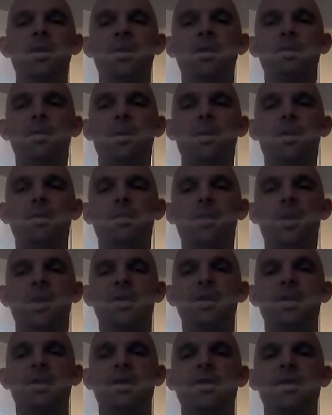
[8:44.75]
Just be able to bring
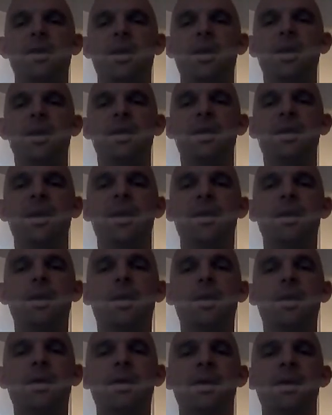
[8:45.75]
it to the side. Again,
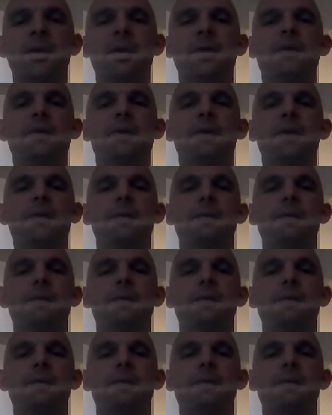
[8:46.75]
go underneath where your